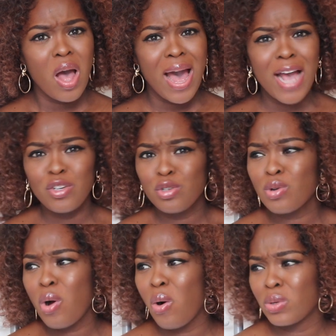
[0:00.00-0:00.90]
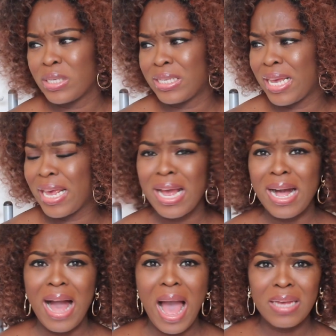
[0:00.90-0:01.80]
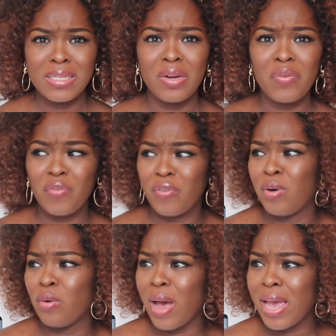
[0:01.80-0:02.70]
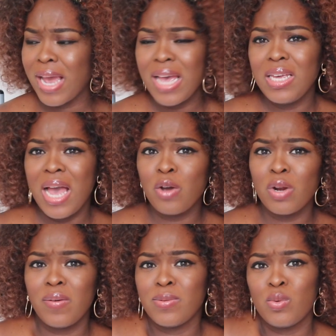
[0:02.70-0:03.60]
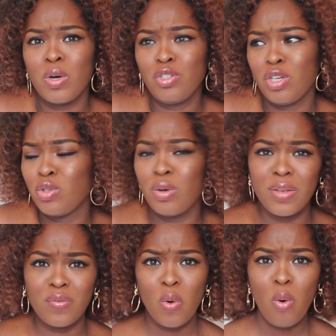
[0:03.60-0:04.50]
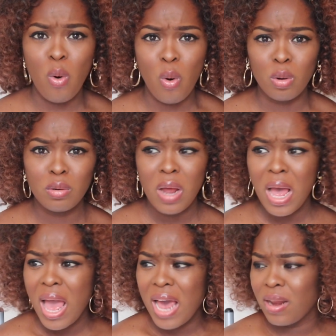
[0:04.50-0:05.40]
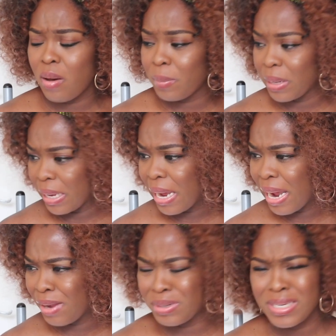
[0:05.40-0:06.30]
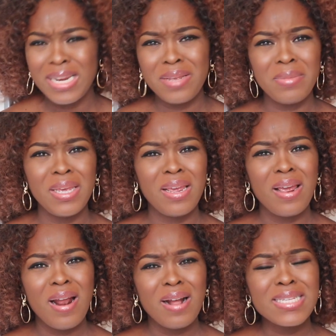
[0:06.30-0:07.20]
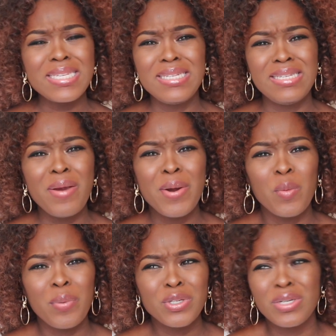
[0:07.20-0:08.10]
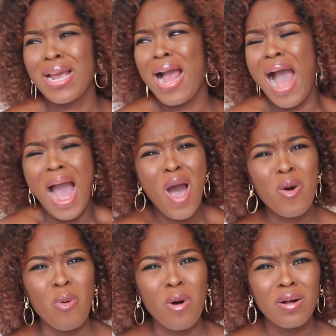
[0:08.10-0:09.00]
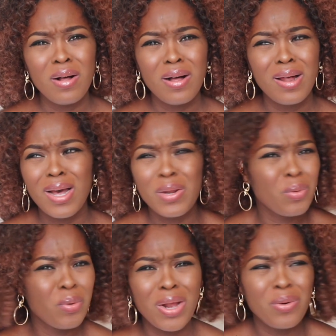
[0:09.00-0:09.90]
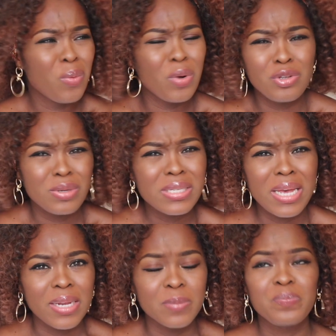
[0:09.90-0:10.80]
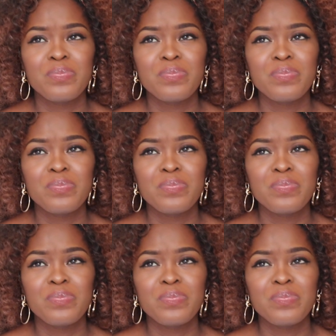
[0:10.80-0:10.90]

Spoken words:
I just called to say I didn't feel like I could have as well just not even call, and now I'm here and you're telling me cesarean operation. Like, how? I don't know what you're saying.